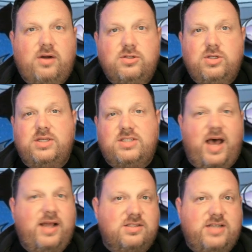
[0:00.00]
So the
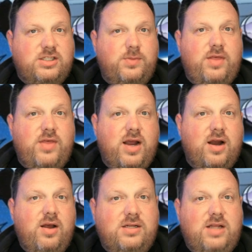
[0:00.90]
Titans get to be
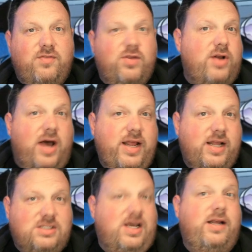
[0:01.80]
there if they're not
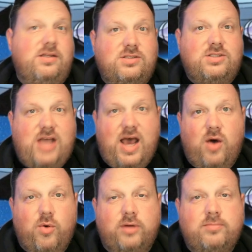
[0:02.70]
in Titan's
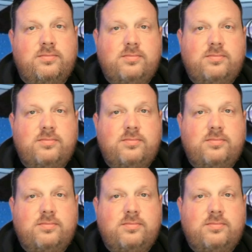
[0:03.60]
Tower.